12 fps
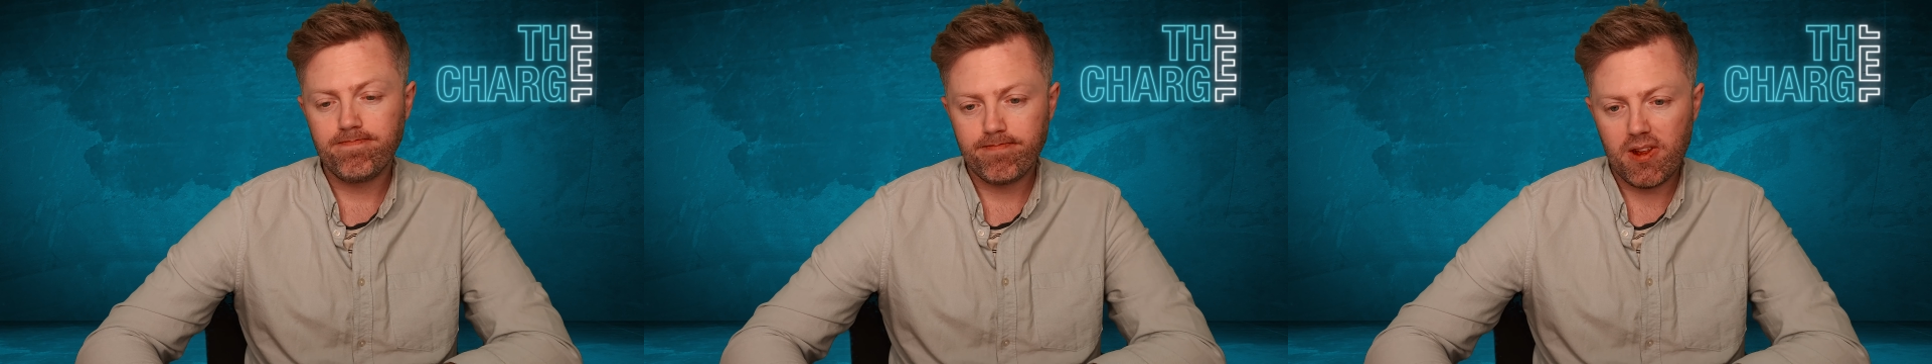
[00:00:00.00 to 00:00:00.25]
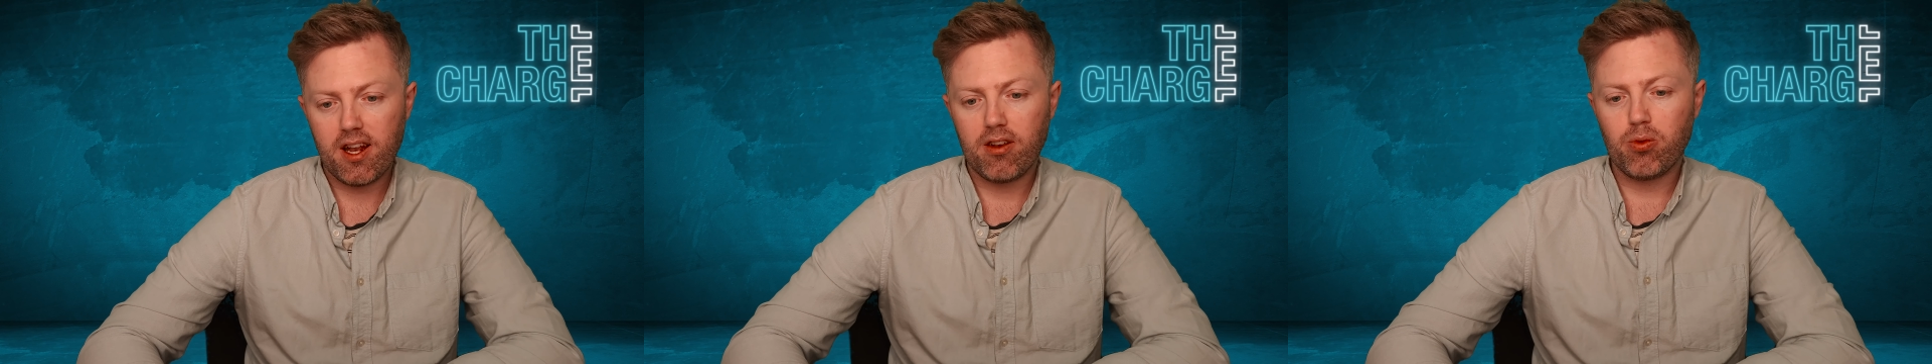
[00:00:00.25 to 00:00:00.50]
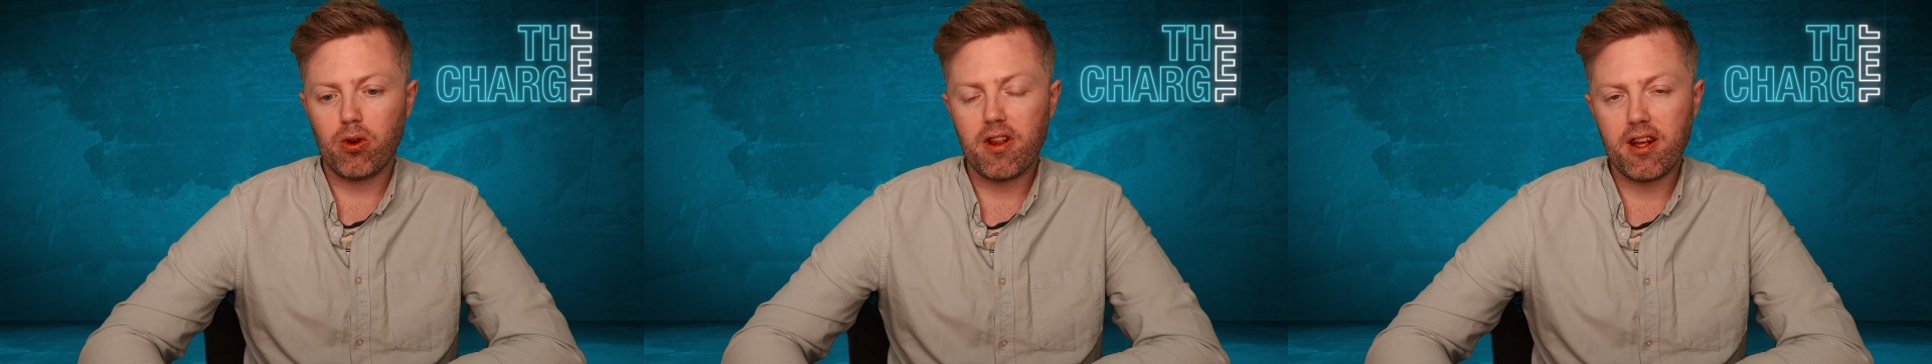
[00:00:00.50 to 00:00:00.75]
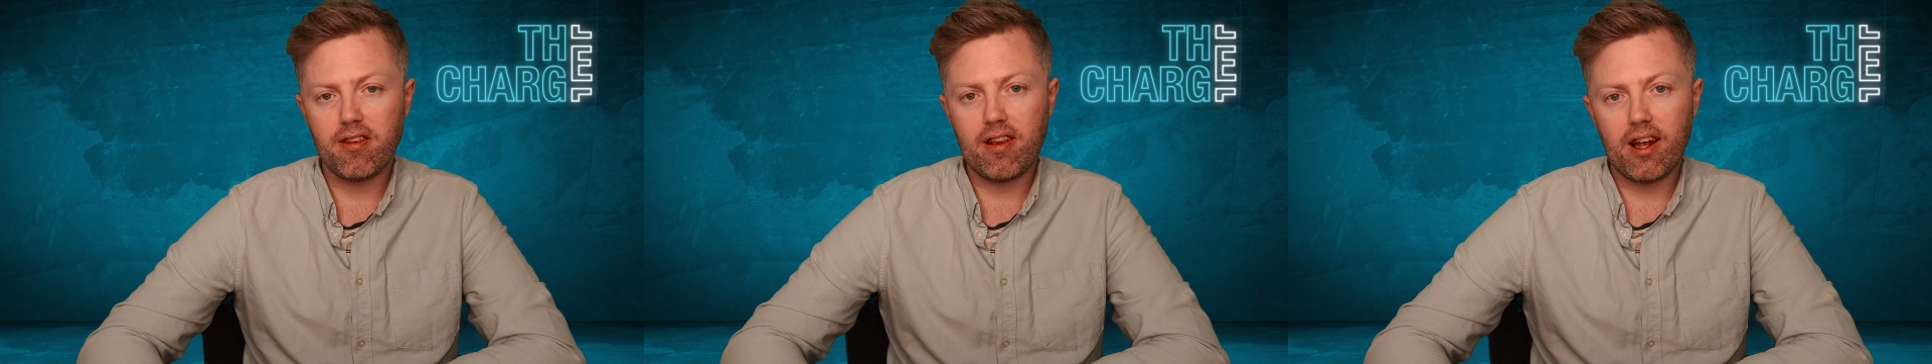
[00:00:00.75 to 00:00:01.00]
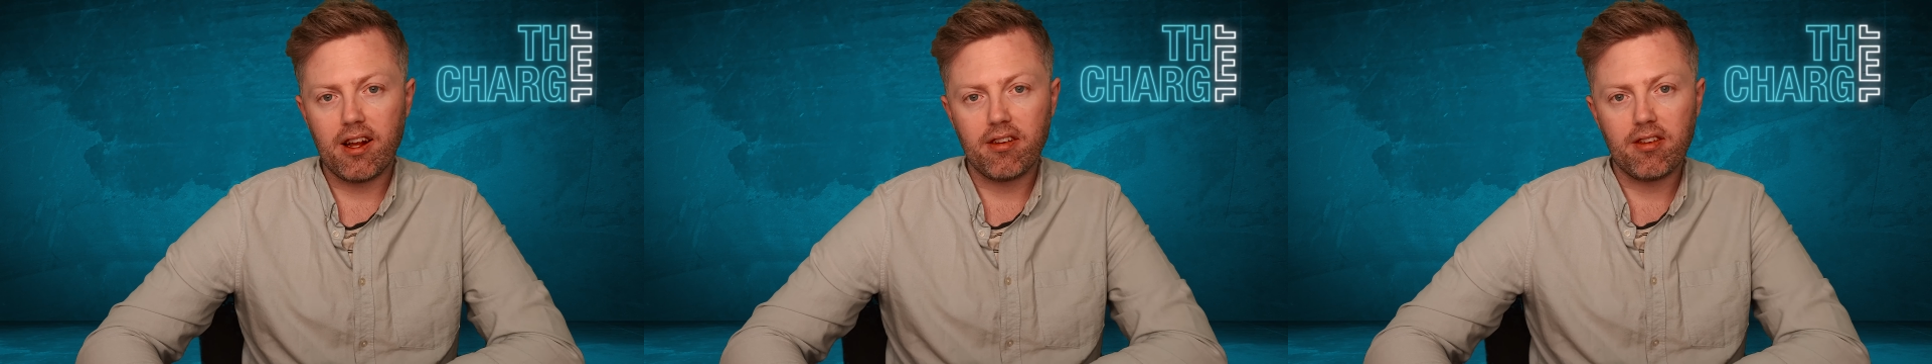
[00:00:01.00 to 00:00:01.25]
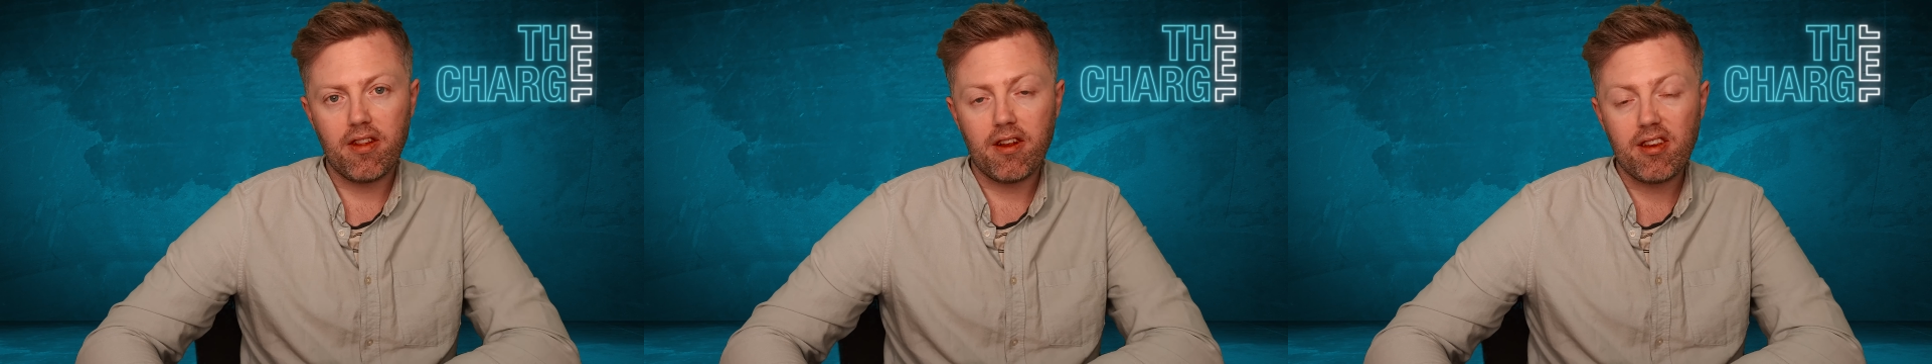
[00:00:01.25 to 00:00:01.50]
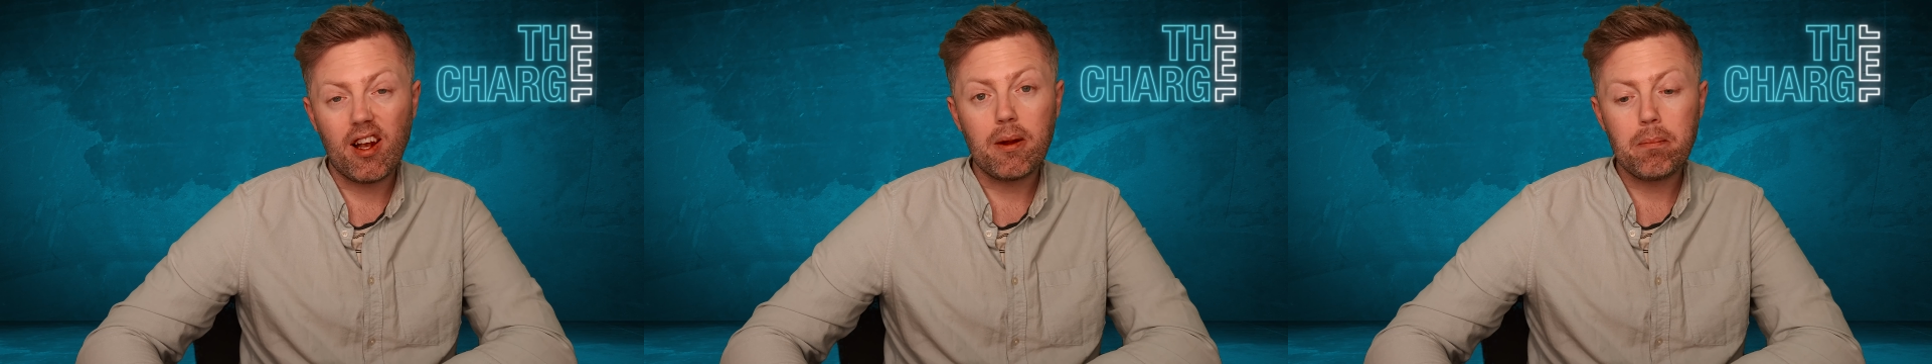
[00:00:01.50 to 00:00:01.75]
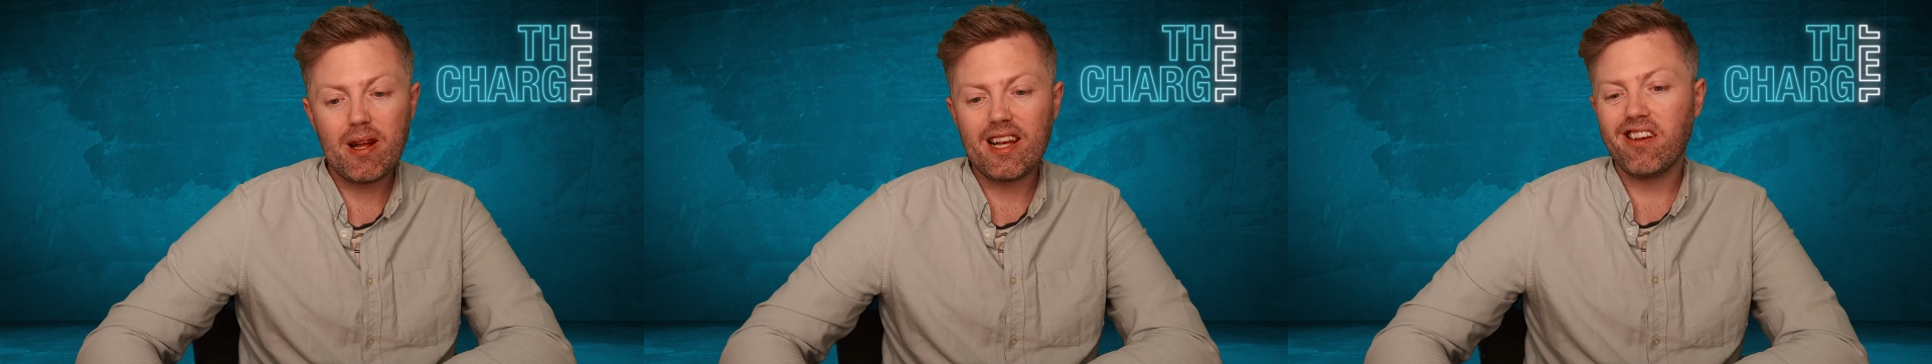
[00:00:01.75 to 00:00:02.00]
That is what they're selling. So they're
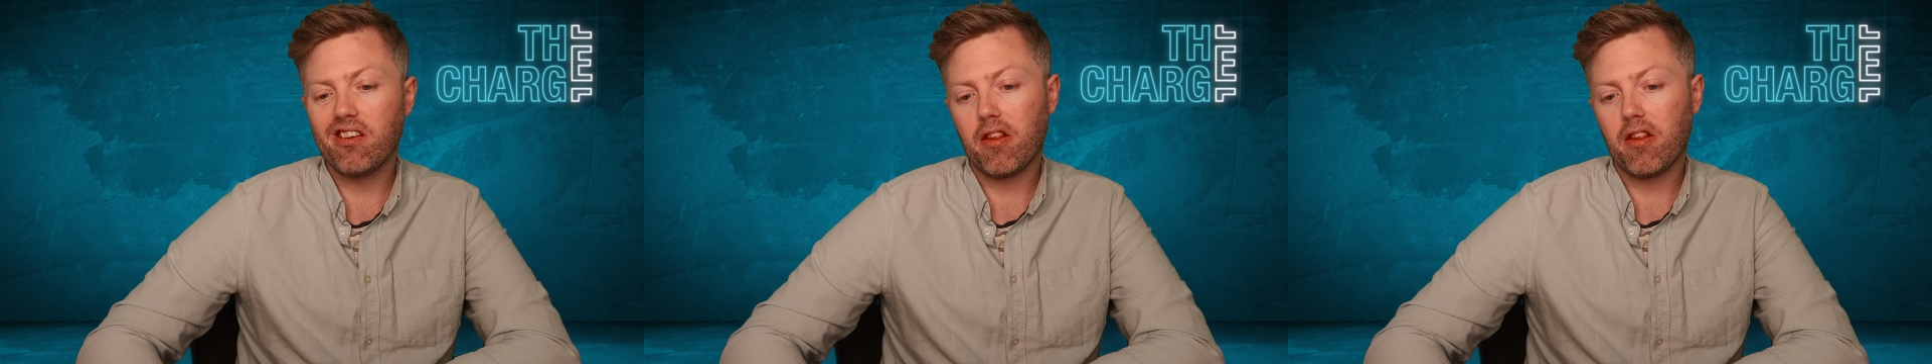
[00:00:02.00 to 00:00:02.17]
selling millions